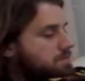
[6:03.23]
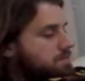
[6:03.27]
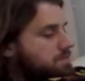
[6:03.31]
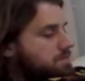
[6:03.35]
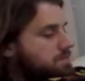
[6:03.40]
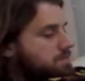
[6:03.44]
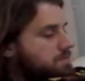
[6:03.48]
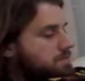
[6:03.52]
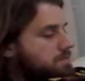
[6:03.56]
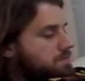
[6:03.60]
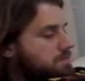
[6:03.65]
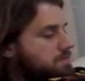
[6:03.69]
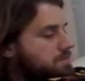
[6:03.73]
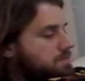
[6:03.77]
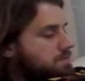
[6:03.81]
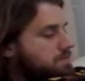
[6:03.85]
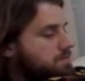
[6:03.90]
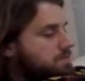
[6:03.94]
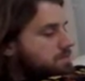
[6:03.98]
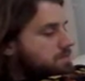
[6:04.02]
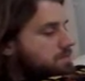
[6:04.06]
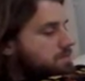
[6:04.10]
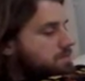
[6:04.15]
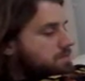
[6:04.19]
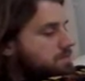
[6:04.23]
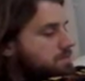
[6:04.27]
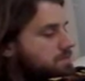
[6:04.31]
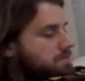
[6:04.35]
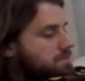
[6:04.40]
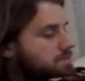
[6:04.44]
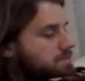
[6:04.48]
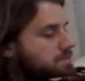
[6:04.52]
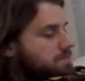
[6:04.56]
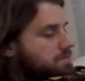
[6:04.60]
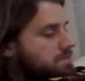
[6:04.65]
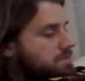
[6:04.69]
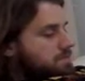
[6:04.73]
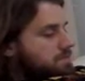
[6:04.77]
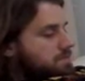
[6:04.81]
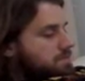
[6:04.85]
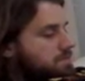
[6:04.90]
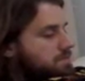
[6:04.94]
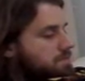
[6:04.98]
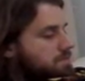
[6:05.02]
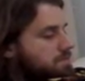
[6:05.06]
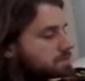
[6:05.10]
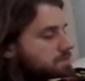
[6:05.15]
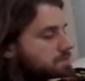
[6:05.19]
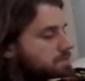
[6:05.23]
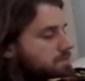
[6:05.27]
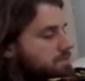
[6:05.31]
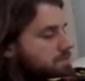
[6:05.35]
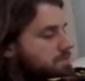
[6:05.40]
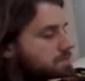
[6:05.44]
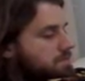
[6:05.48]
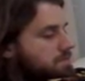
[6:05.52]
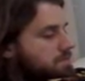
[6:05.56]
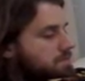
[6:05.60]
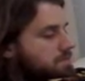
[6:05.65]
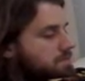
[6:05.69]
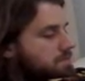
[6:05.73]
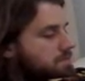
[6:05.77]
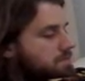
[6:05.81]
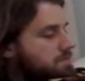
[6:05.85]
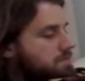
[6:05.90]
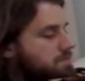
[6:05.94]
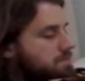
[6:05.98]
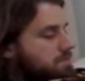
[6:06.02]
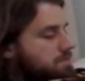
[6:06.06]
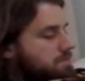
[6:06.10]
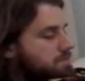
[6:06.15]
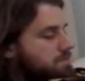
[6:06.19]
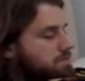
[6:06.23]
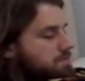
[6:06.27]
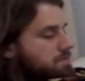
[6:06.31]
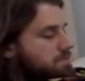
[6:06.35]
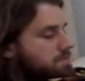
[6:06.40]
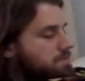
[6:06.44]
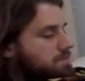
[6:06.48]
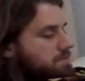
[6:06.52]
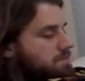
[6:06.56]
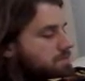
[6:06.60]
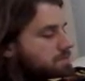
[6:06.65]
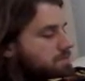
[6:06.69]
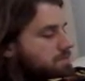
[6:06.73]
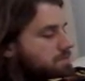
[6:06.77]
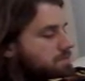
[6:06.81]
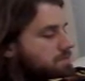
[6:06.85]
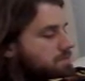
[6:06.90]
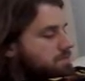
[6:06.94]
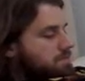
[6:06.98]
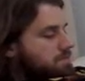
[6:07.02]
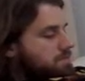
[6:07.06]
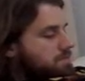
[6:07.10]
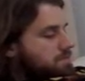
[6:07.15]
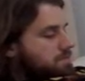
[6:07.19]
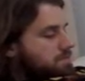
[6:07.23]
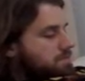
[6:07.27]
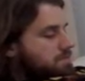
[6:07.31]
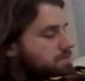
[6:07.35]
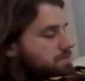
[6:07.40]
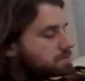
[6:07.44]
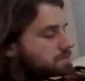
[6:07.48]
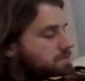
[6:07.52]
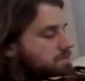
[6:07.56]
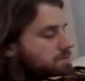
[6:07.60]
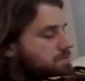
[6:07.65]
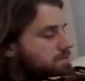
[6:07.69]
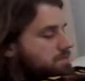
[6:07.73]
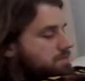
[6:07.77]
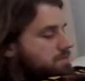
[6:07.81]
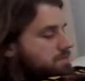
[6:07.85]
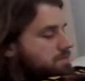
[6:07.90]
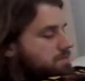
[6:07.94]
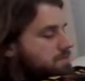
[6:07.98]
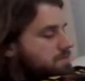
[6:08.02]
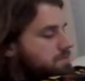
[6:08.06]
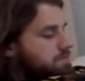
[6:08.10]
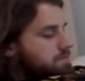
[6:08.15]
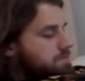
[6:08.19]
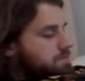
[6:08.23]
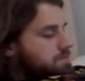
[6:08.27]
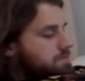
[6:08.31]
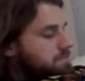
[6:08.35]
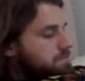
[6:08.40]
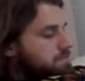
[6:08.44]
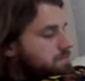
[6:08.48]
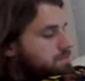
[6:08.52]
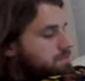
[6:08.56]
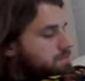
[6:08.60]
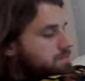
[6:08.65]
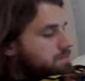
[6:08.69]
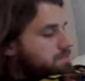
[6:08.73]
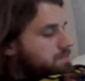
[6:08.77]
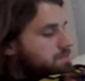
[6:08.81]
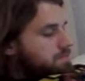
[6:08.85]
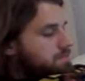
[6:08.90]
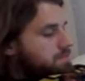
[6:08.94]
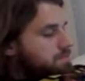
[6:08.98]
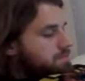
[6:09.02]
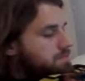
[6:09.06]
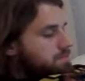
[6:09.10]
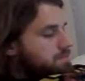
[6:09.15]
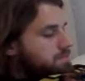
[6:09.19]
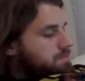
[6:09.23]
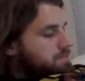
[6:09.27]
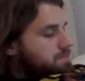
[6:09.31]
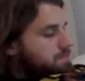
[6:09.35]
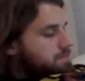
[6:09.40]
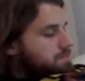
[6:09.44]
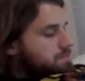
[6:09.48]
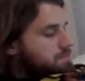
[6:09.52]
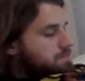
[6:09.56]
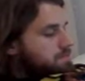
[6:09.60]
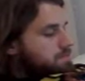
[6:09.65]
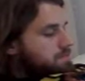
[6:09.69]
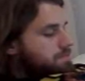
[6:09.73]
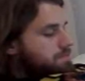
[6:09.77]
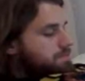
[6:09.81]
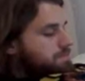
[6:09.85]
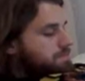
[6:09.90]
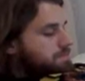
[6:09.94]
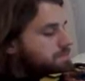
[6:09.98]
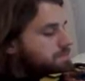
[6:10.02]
This person isn't speaking.